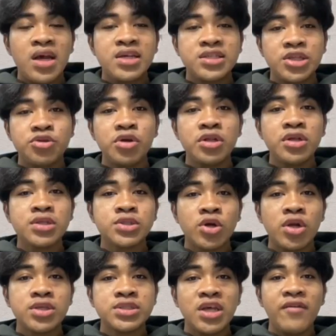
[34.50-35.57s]
Saturated
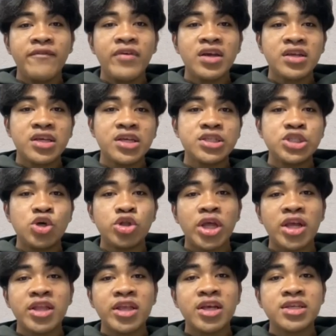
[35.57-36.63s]
soils affect key
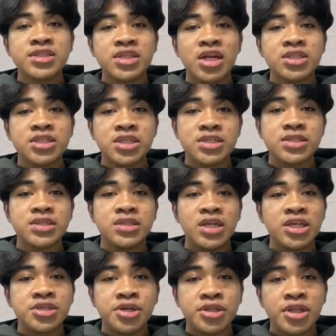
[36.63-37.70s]
geotechnical structures
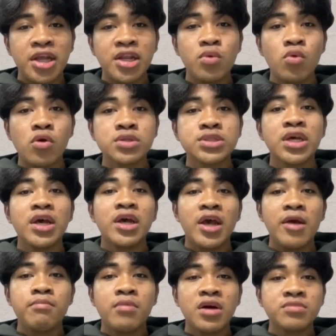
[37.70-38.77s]
like retaining walls,
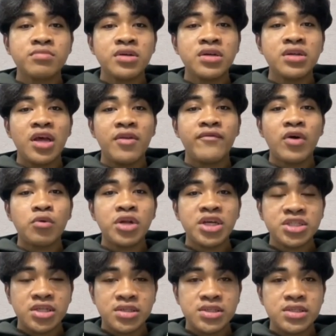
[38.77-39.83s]
embankment, and
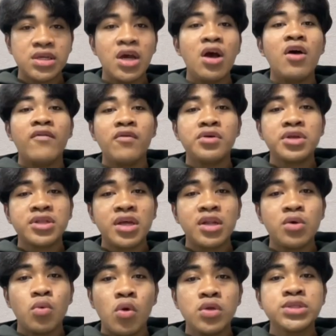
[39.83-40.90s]
foundations. For
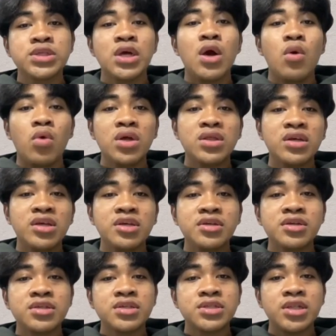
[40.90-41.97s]
retaining walls, water
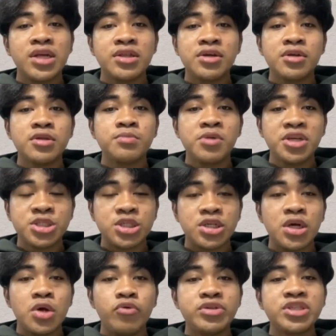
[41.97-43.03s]
increases lateral pressure,
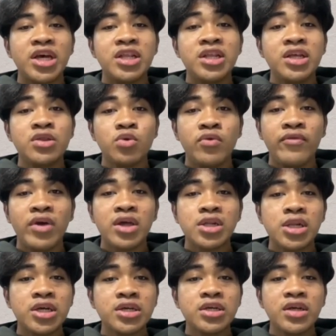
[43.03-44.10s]
which can lead to
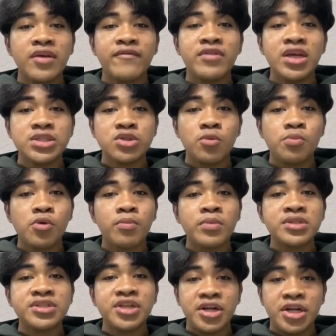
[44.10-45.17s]
failure if there's no proper
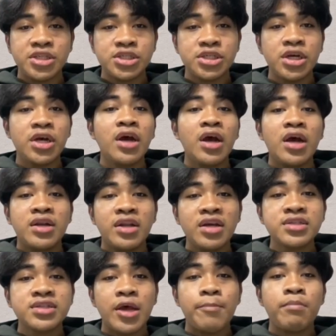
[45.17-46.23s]
drainage.
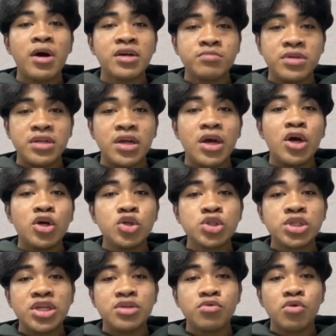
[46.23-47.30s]
Next, embankment, used
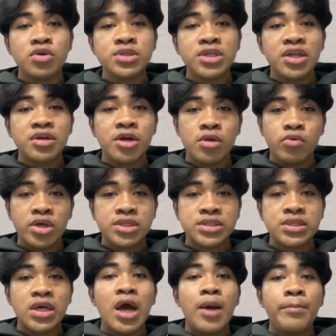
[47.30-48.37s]
in roads and railways,
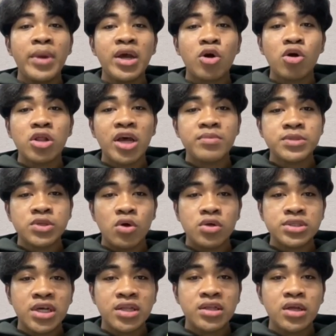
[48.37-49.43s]
may collapse or
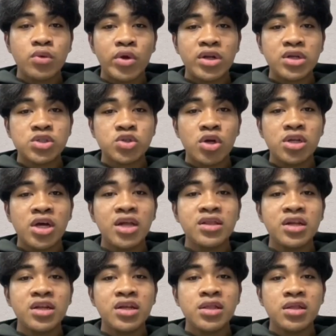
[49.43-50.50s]
settle when the soil
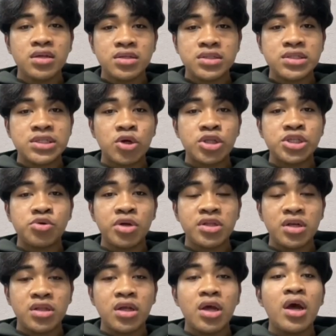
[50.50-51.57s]
underneath is saturated.
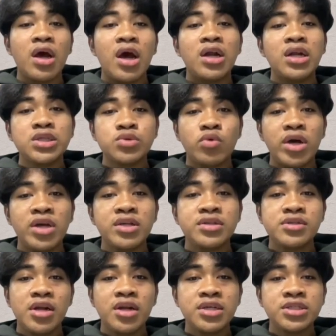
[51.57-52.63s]
That's why
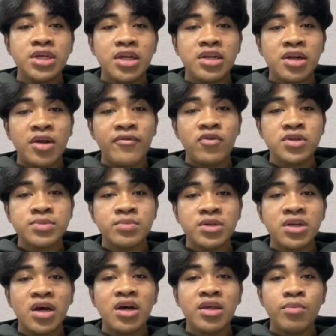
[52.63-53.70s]
drainage and reinforcement
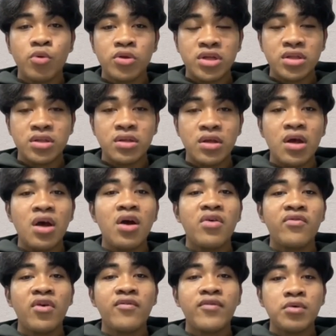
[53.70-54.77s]
are important.
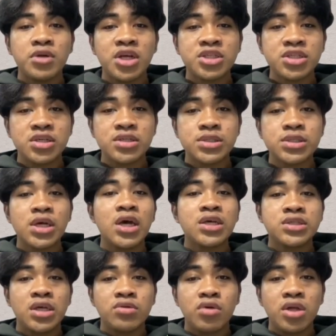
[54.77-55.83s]
For foundations,
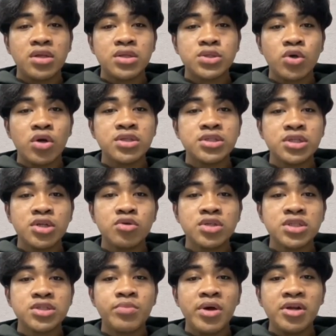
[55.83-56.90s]
saturated soils reduces
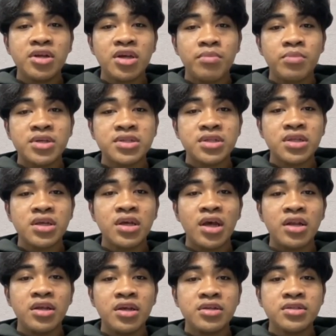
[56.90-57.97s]
bearing capacity and
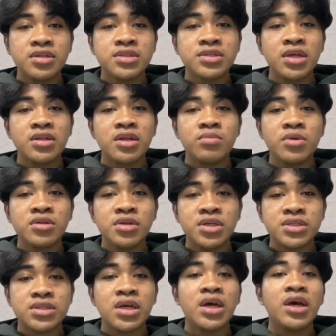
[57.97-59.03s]
increases settlement risk.